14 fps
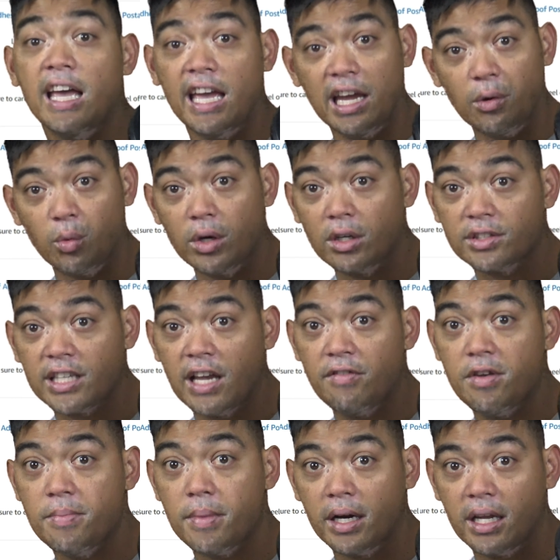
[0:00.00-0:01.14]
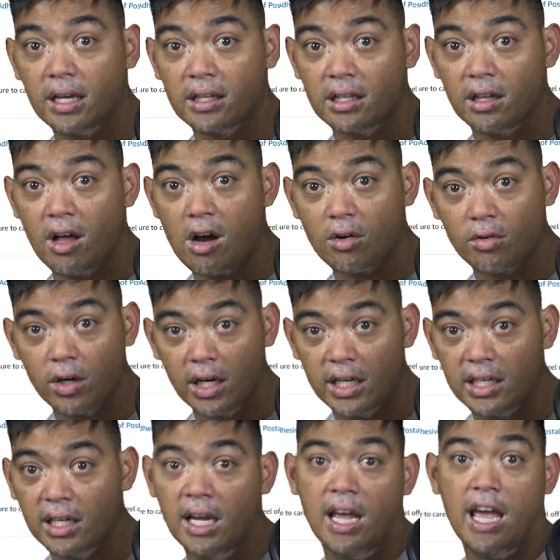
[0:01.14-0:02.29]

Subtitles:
it will save you money on the long run.